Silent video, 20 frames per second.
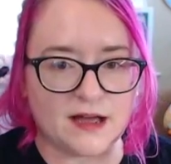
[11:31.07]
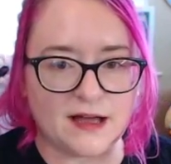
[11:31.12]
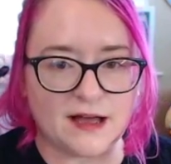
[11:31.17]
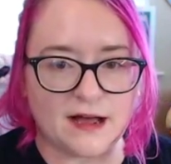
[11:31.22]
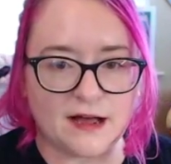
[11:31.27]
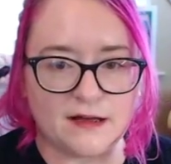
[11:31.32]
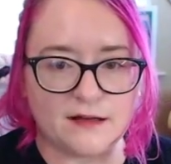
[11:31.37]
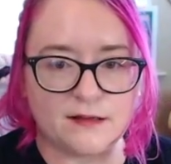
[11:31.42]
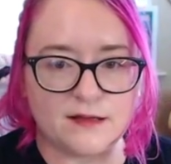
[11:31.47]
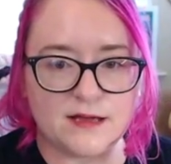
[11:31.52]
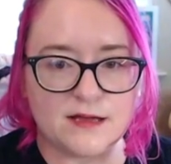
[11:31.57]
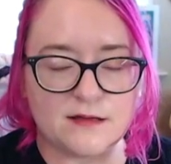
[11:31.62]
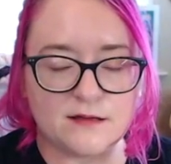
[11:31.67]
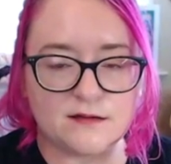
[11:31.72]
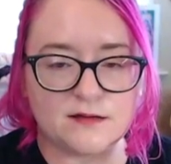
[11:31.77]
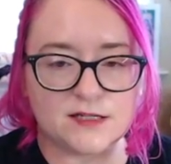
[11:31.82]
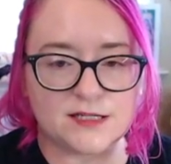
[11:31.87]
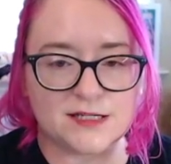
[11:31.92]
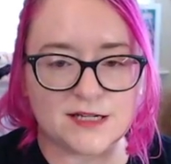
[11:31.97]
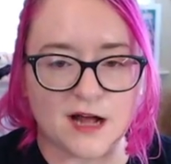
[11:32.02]
I think
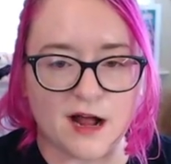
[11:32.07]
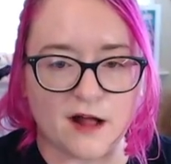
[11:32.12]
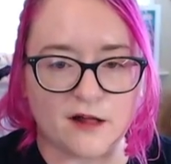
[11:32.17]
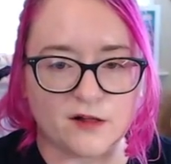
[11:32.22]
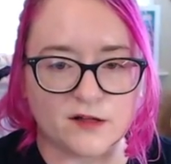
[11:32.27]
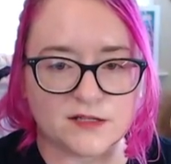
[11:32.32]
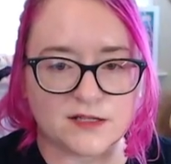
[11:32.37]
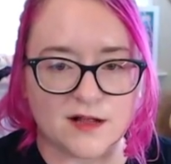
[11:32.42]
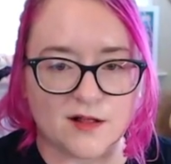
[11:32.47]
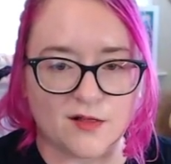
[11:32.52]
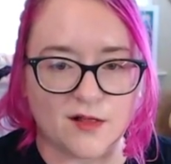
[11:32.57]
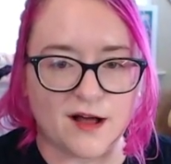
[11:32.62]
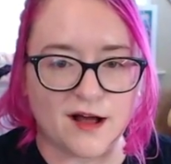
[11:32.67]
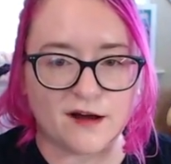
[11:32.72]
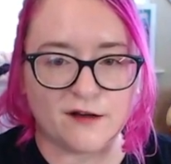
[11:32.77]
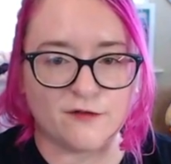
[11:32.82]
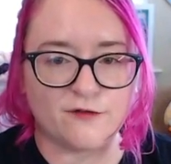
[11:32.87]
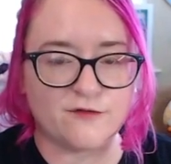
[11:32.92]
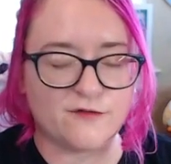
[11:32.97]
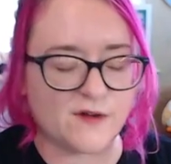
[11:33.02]
their style is a lot
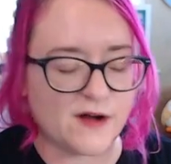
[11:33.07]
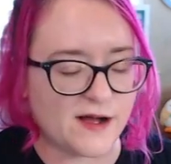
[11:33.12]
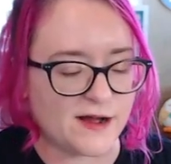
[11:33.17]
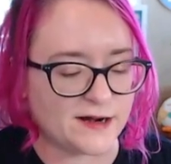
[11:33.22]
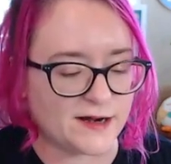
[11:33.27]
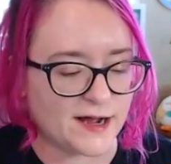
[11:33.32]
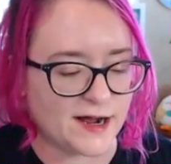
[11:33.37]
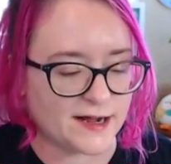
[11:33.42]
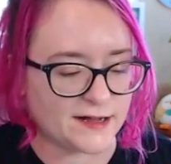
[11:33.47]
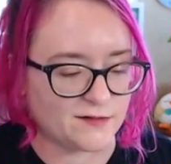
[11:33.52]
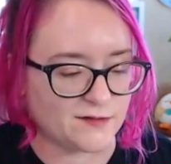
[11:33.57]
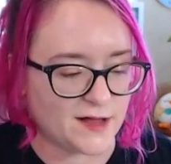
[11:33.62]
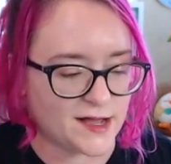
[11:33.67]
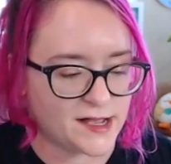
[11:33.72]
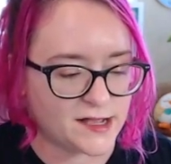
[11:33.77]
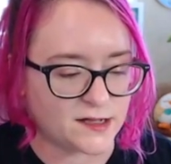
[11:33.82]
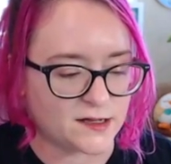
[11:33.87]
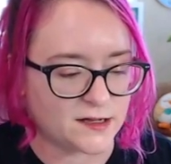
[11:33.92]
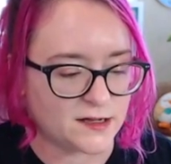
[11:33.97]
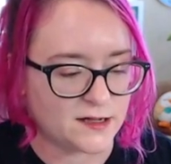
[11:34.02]
of fun. I
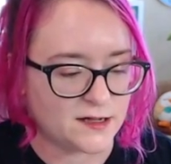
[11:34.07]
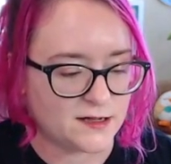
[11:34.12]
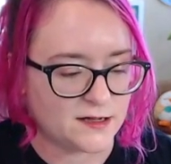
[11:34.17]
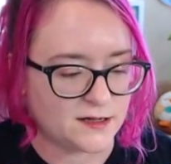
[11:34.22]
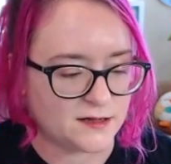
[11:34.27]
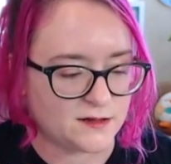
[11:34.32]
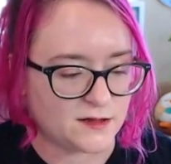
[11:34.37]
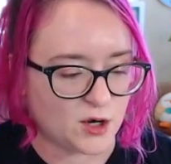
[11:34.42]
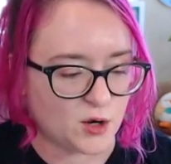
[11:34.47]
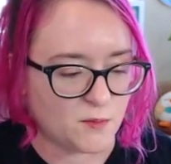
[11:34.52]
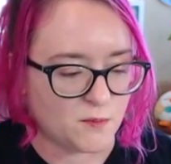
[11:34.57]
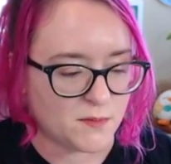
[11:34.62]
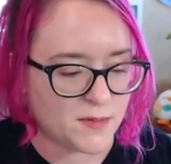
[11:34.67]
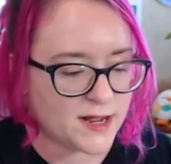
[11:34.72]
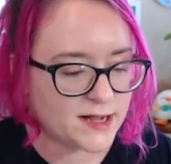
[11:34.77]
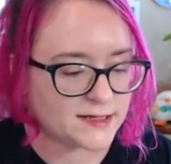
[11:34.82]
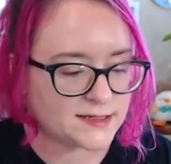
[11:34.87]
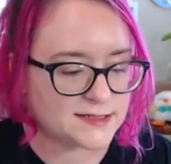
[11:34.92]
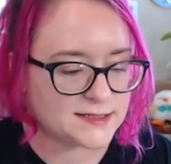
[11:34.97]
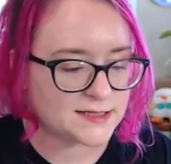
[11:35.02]
like their
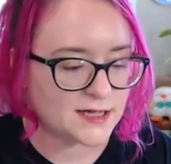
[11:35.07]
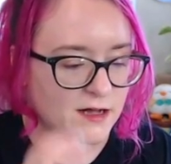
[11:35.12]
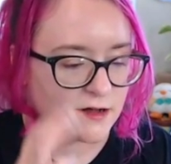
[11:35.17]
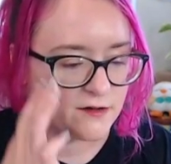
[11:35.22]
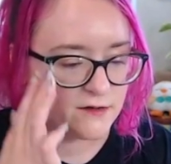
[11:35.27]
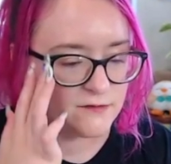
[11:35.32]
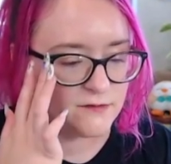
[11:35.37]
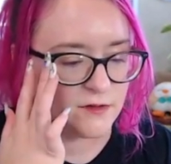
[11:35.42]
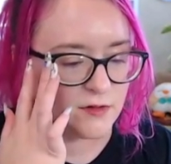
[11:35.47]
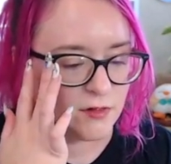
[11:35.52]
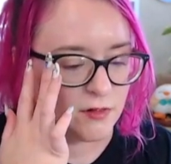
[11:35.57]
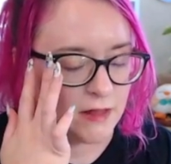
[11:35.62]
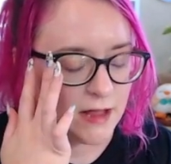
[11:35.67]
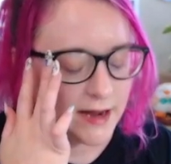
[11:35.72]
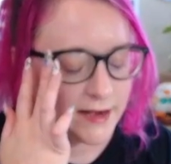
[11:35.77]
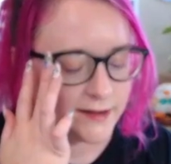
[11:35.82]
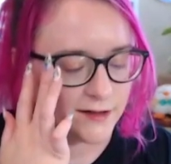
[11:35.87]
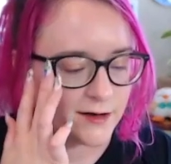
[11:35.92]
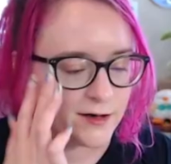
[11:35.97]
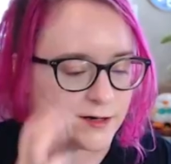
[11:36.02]
mix of
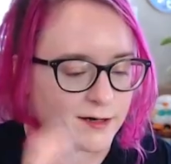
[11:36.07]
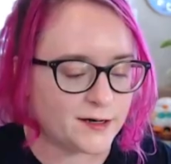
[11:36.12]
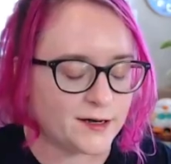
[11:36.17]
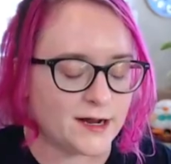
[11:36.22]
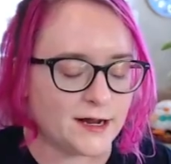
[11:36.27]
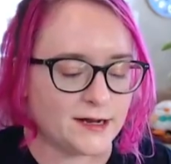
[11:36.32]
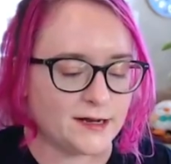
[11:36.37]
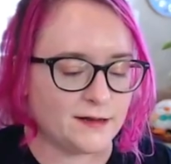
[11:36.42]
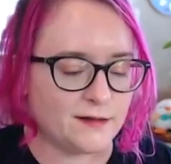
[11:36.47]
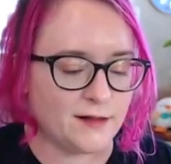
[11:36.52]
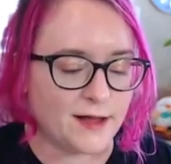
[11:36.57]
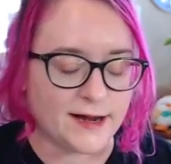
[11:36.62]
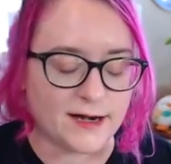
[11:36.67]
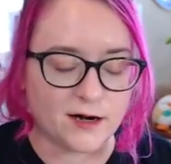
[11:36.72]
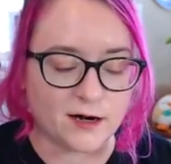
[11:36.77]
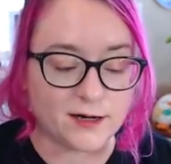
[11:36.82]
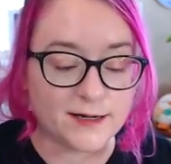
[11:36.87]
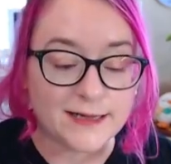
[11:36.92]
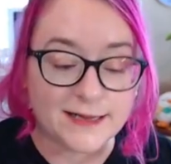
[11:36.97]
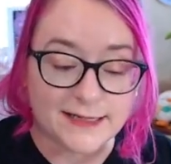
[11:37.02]
line art and line
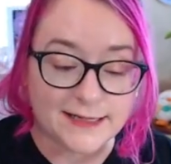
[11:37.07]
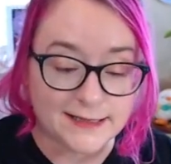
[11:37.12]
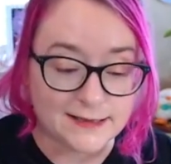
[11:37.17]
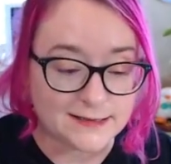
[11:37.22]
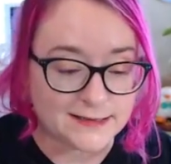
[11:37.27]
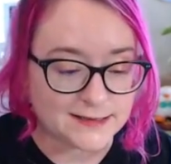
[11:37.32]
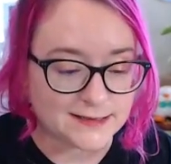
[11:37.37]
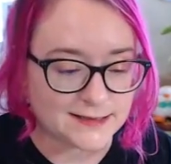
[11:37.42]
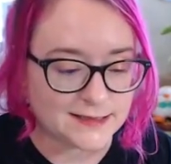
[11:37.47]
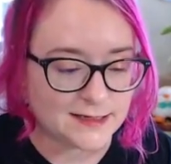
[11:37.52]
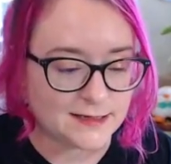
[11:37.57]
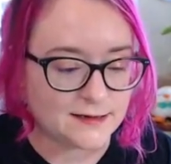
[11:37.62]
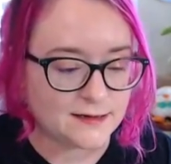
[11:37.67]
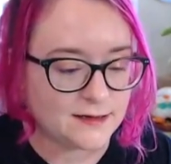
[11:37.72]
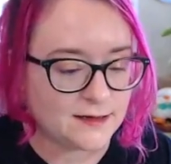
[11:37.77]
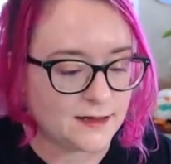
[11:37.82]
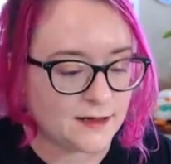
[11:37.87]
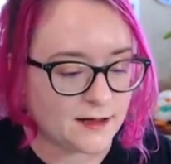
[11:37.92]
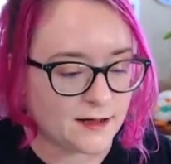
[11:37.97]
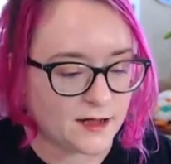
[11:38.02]
artless,
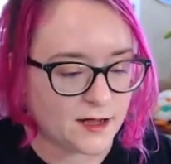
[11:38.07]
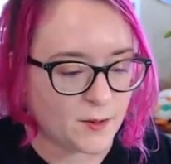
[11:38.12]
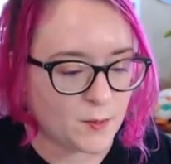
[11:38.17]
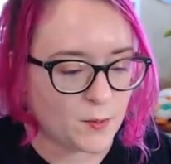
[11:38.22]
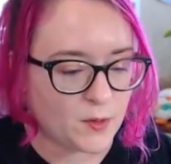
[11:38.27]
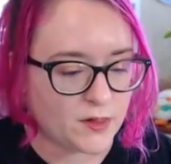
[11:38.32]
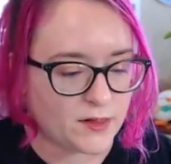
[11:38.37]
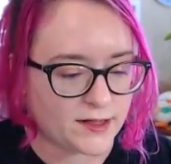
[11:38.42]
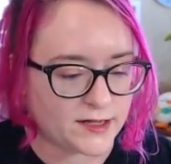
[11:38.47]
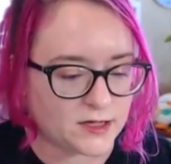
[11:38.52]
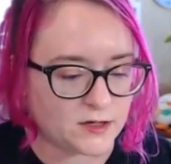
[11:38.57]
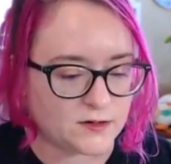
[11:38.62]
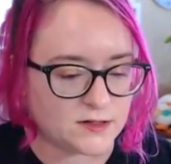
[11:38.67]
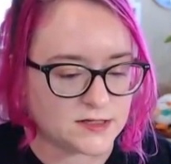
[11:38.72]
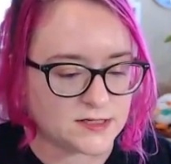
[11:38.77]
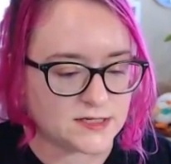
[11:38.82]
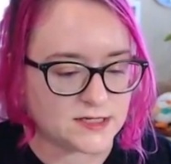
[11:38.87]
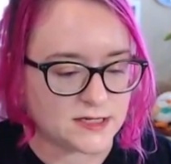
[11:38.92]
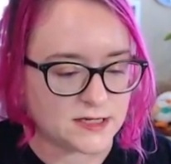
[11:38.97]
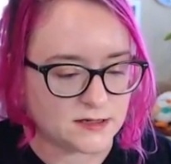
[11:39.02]
like you can
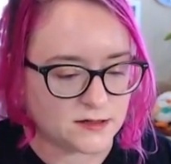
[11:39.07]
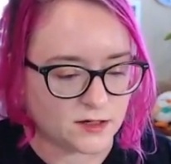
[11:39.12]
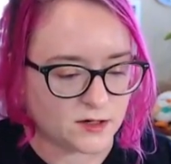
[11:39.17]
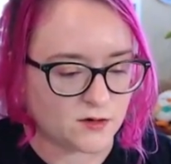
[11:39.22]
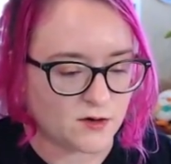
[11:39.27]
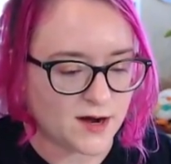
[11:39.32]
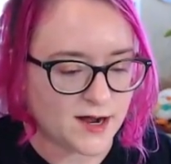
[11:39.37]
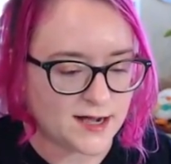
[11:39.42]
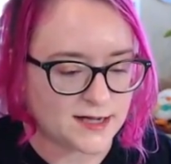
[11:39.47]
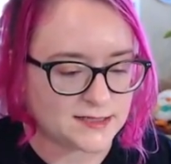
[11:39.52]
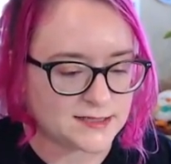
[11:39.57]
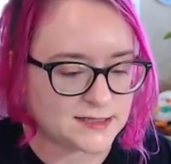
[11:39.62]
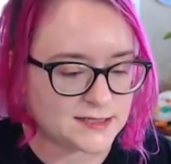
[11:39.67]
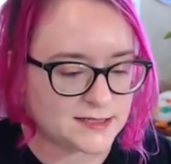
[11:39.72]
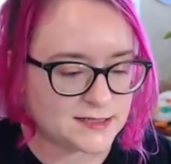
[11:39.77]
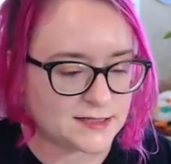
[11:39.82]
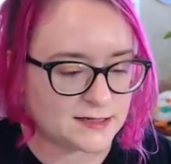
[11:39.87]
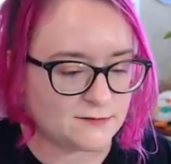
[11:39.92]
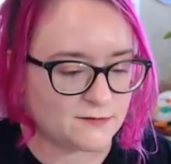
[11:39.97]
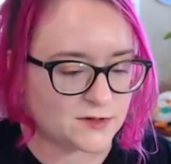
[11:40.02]
see in the
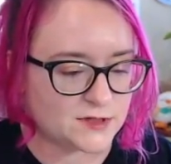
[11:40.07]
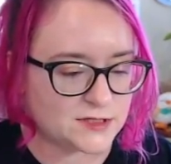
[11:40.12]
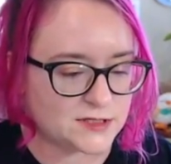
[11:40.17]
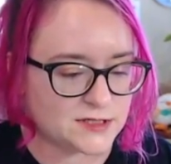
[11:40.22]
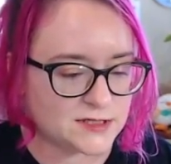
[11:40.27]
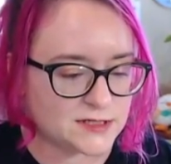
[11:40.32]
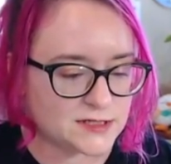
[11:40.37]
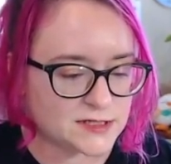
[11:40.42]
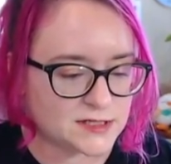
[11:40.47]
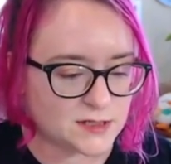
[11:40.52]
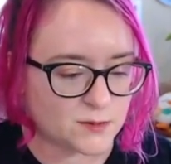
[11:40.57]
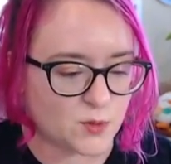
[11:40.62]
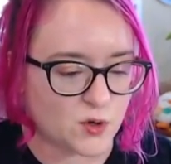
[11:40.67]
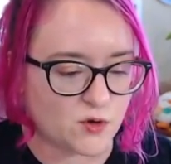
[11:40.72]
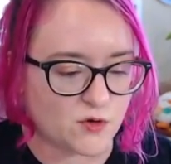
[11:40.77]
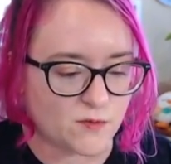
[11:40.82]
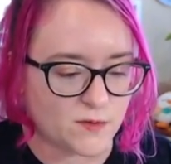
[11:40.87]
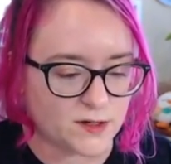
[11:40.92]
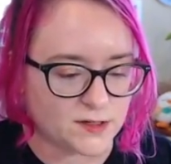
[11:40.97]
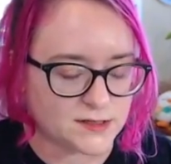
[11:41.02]
grass versus the
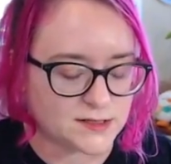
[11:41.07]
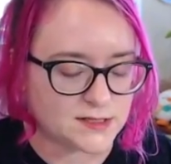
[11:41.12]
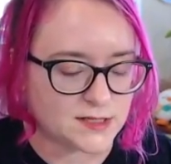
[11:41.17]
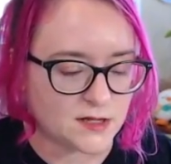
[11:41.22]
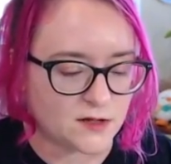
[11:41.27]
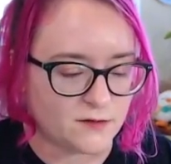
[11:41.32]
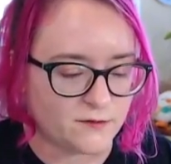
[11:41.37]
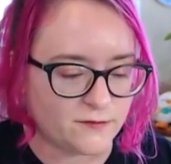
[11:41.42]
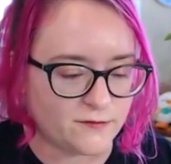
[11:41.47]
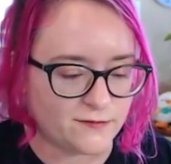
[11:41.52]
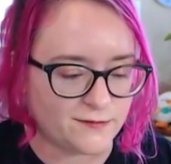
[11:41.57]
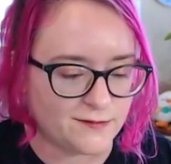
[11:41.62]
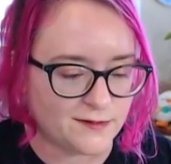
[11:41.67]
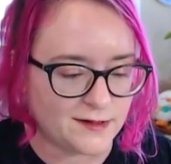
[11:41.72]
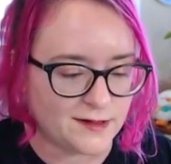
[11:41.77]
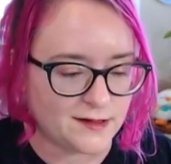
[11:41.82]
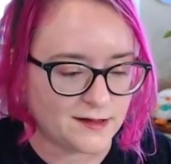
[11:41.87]
Pokemon itself.